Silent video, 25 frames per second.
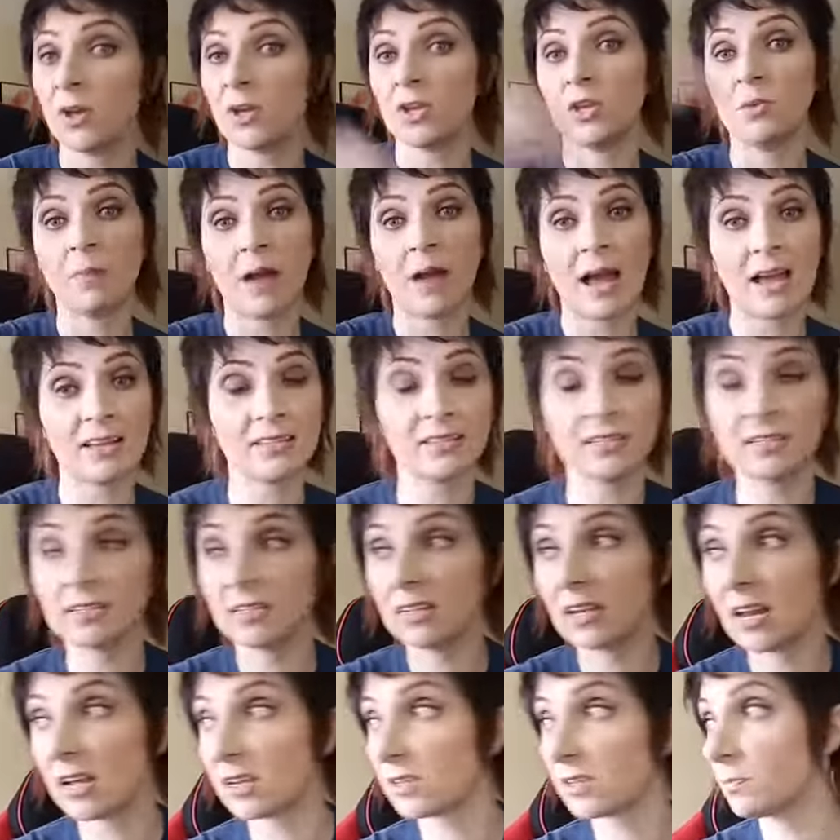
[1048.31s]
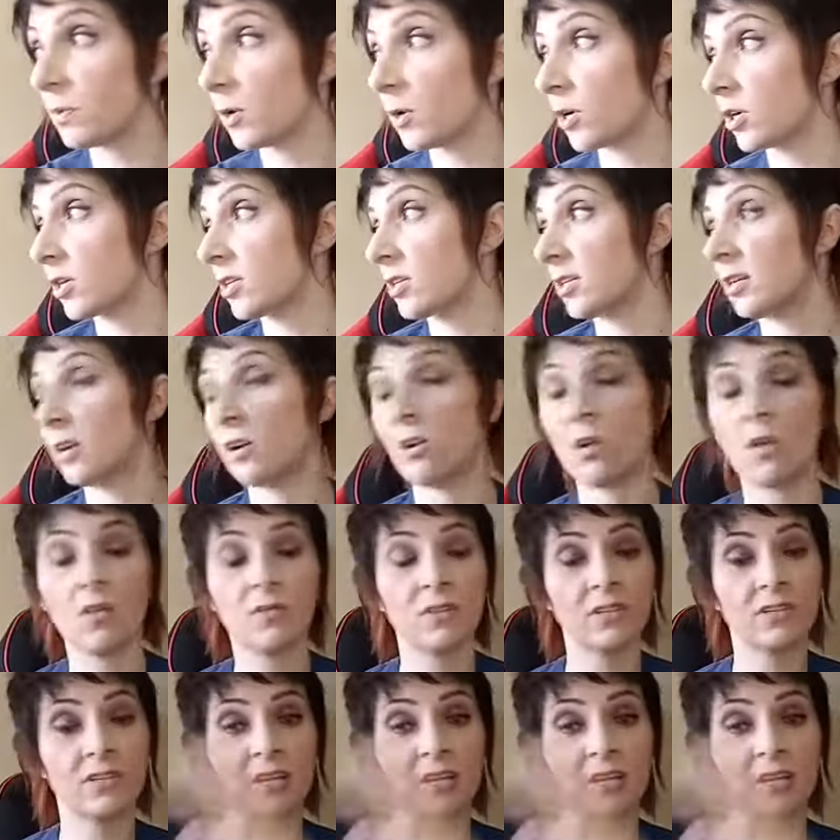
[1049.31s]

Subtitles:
You pass it to the next person and all of a